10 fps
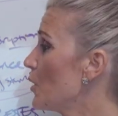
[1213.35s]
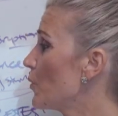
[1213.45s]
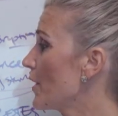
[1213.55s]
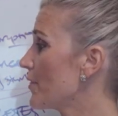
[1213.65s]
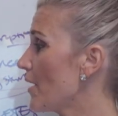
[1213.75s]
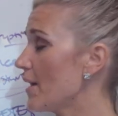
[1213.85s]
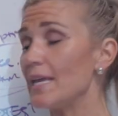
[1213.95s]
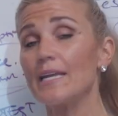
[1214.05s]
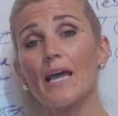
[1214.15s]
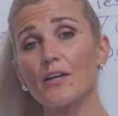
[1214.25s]
with an
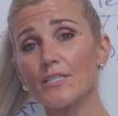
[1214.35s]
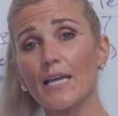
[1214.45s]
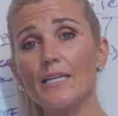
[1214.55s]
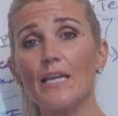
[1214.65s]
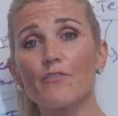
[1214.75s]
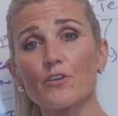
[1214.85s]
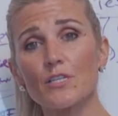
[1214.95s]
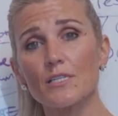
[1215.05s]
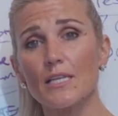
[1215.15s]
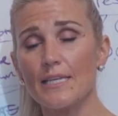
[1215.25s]
in and out technique
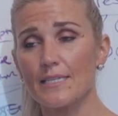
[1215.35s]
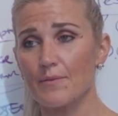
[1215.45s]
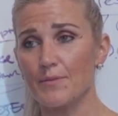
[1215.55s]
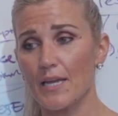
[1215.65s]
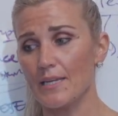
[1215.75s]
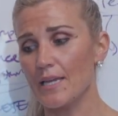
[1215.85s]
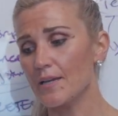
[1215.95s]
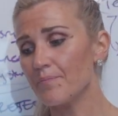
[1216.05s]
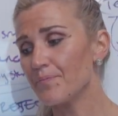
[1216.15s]
versus the Estim technique.